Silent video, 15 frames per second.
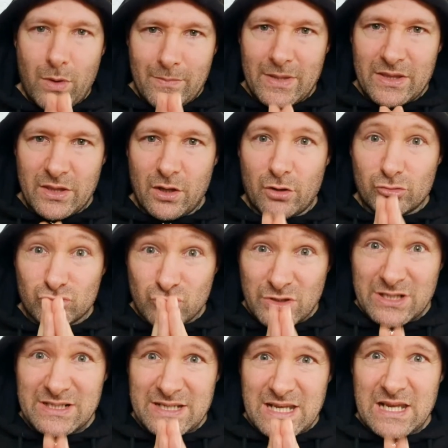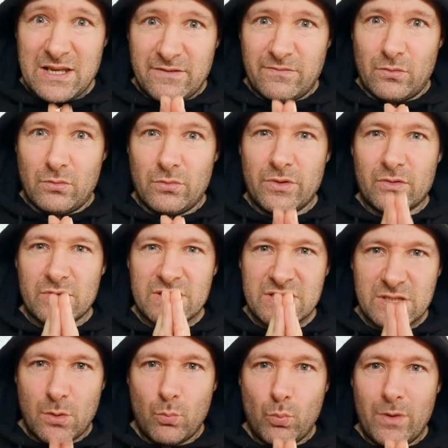women that are really evil. There are some